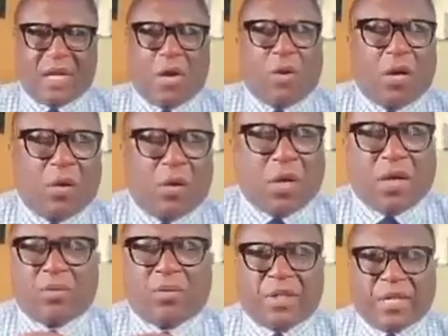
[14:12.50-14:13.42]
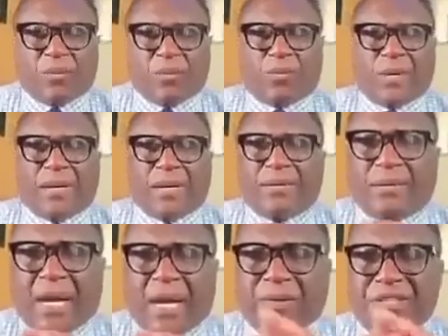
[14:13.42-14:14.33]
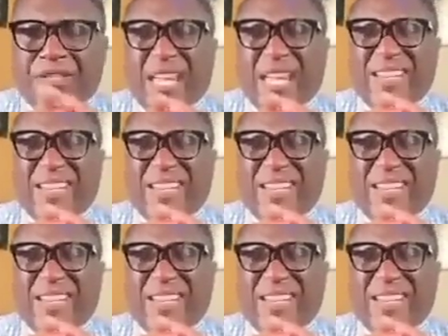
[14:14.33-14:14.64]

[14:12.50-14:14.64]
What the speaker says: Well, I wouldn't say